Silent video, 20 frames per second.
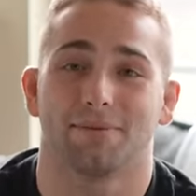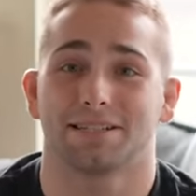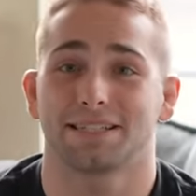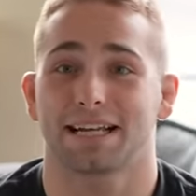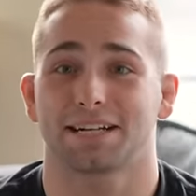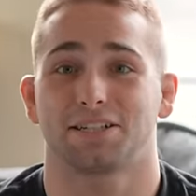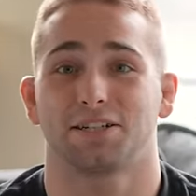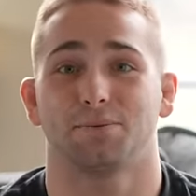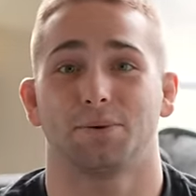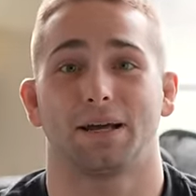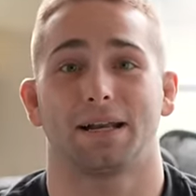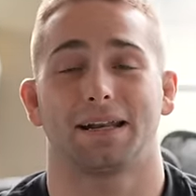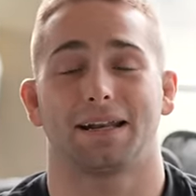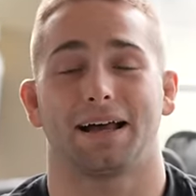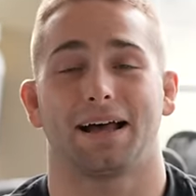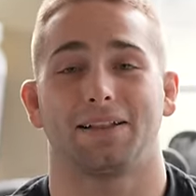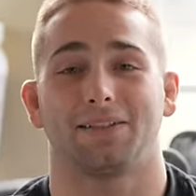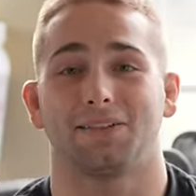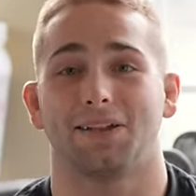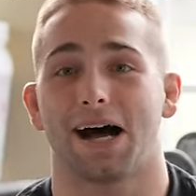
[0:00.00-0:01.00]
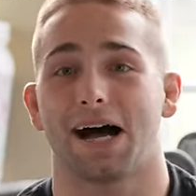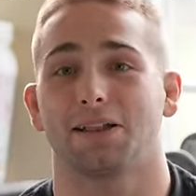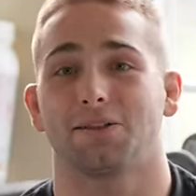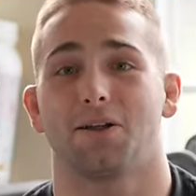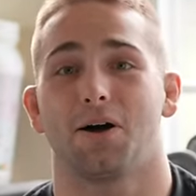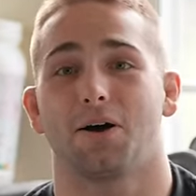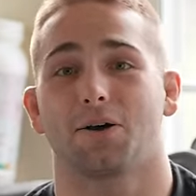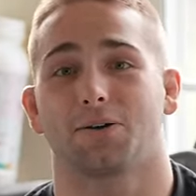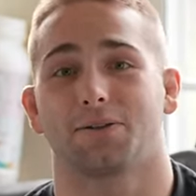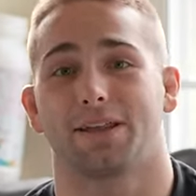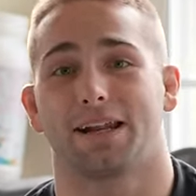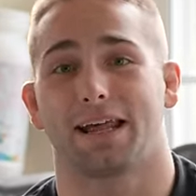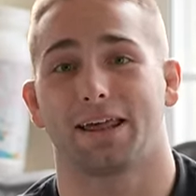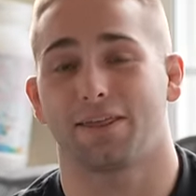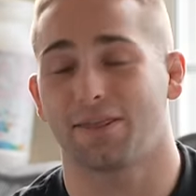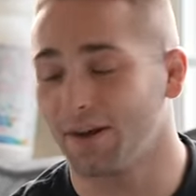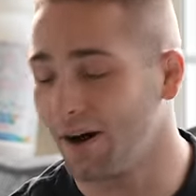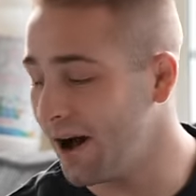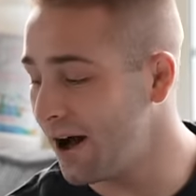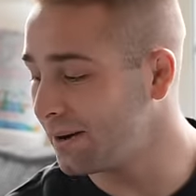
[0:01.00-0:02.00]
This actually went a lot longer than I
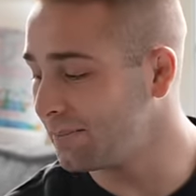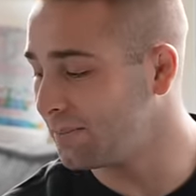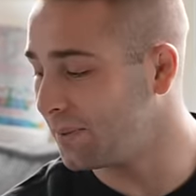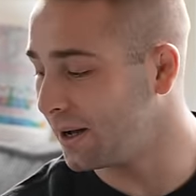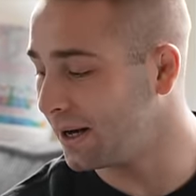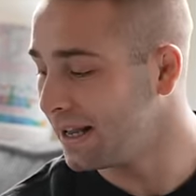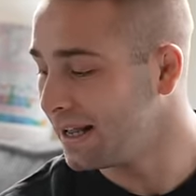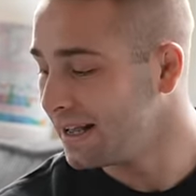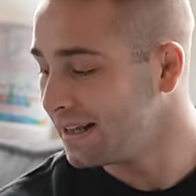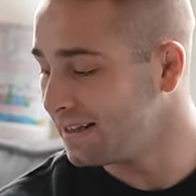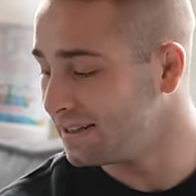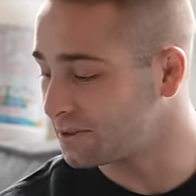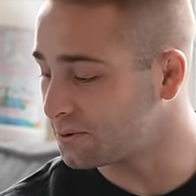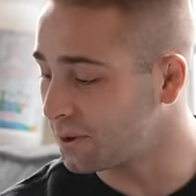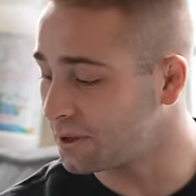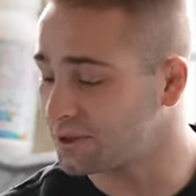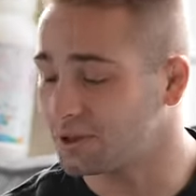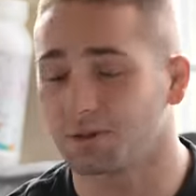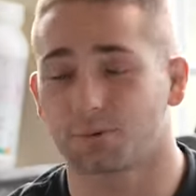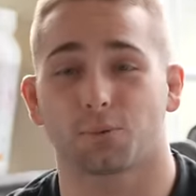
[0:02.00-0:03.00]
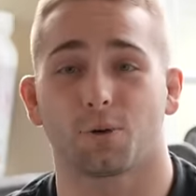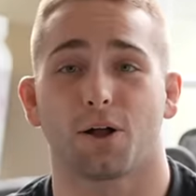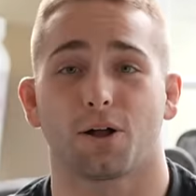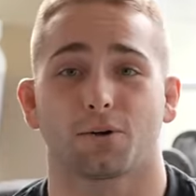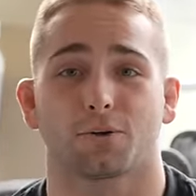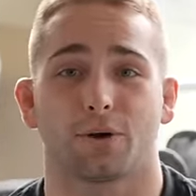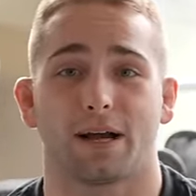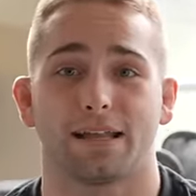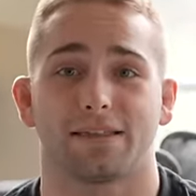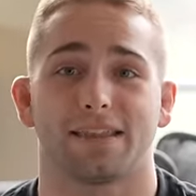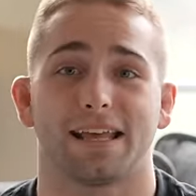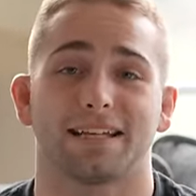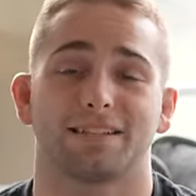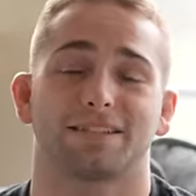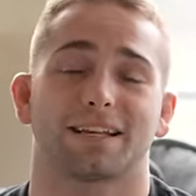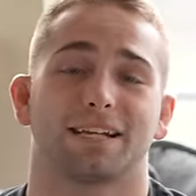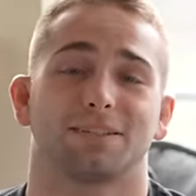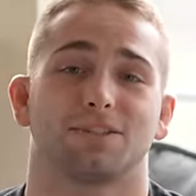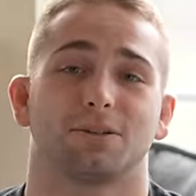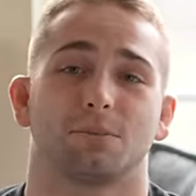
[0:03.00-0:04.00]
thought, but these questions were all great.
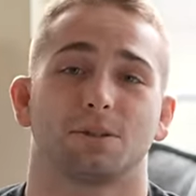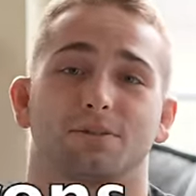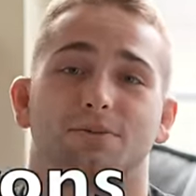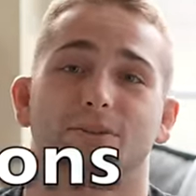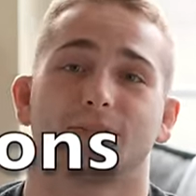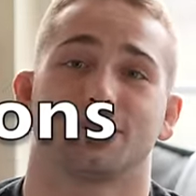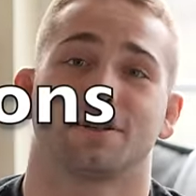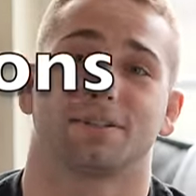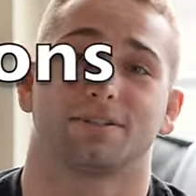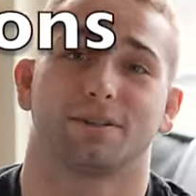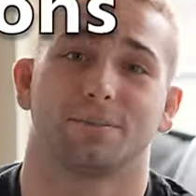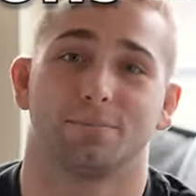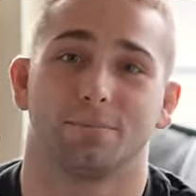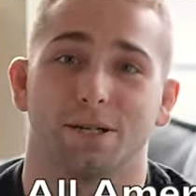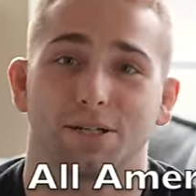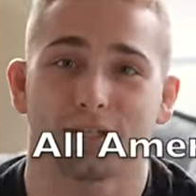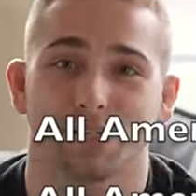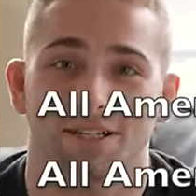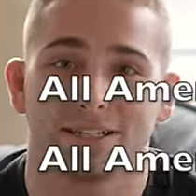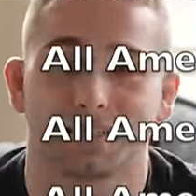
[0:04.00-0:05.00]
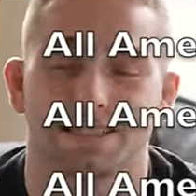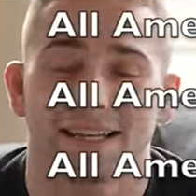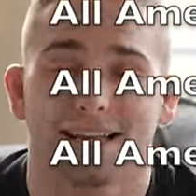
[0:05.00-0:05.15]
Thanks guys so much for the submissions.